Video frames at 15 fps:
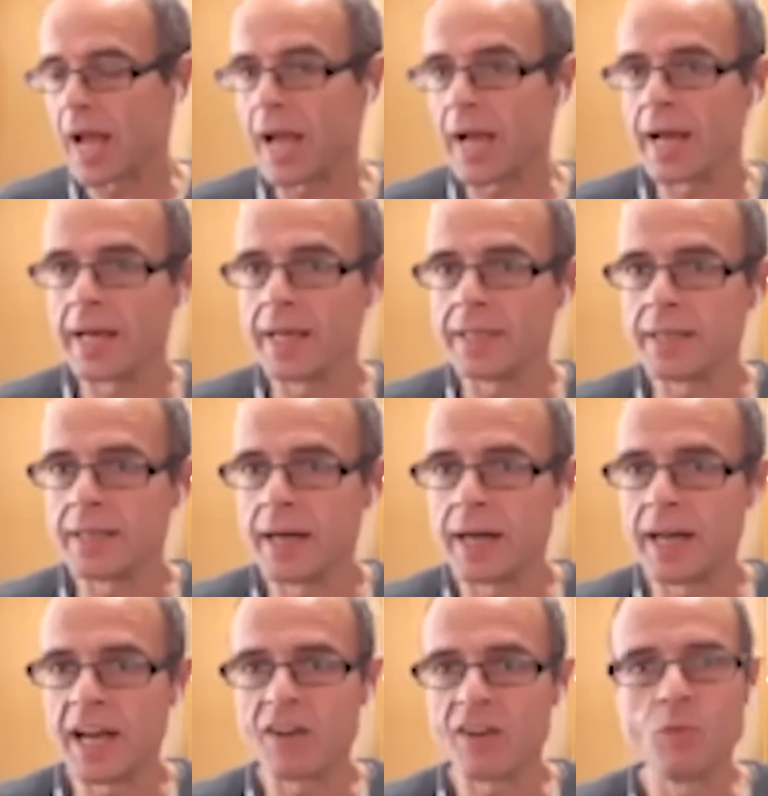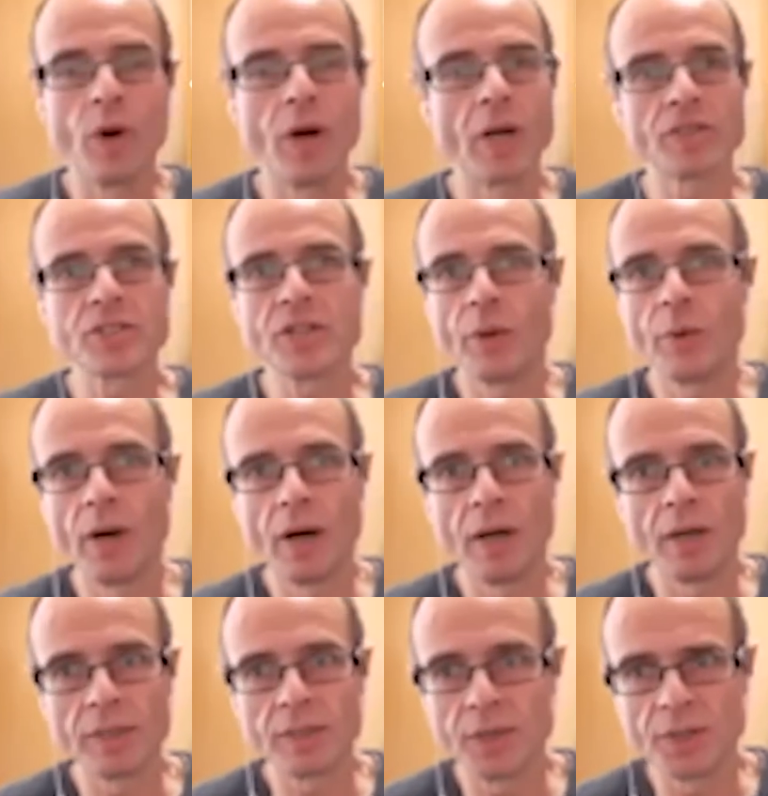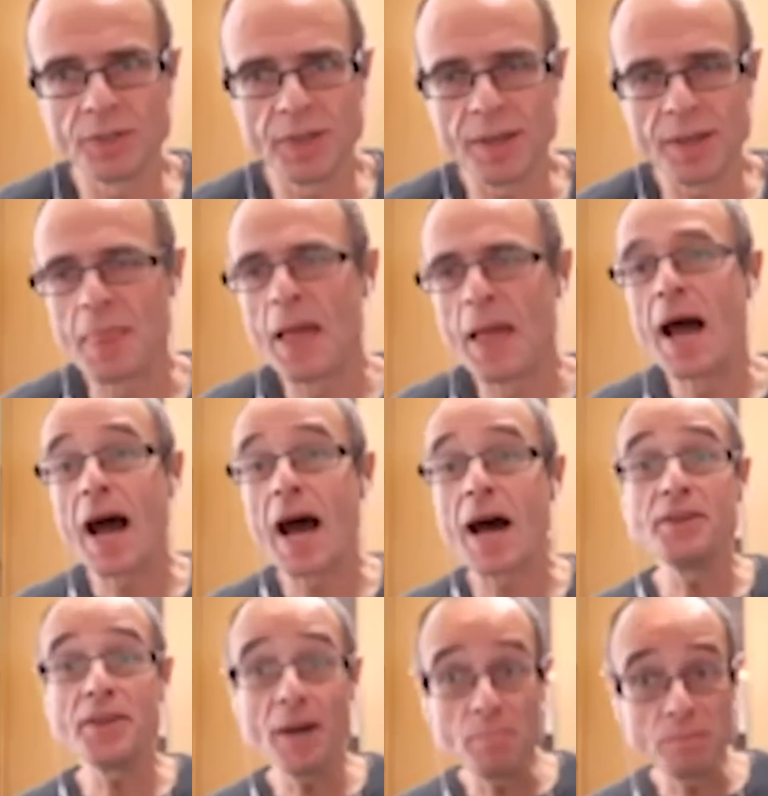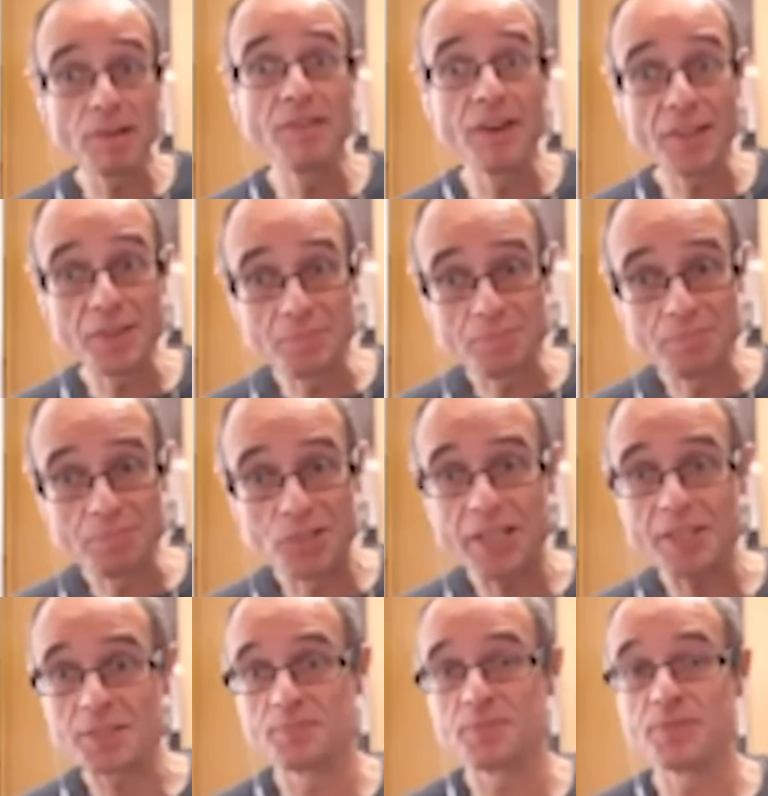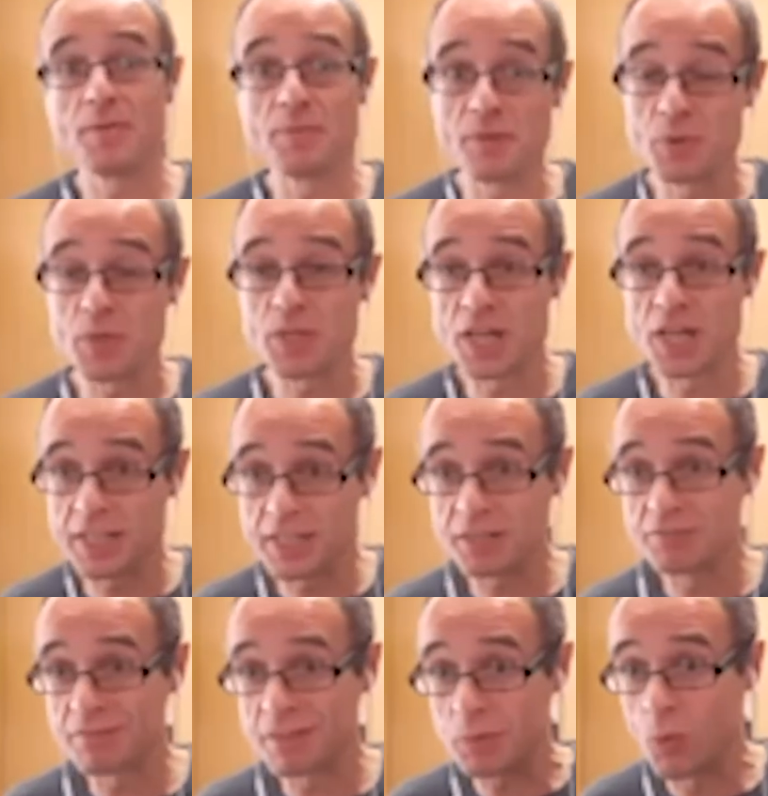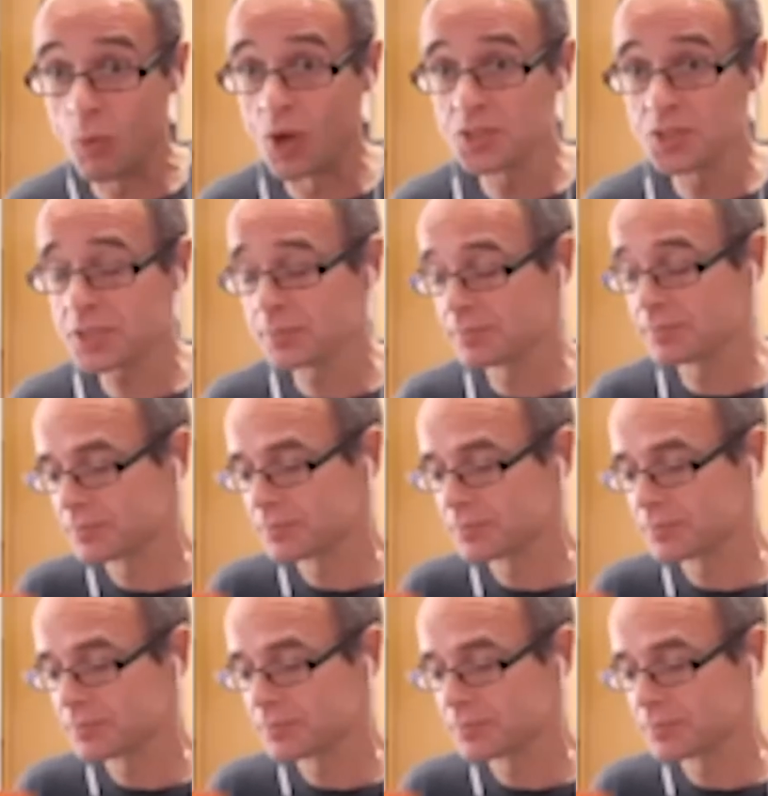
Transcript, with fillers: and I have worked so hard on a number of other projects, some of which I didn't really want.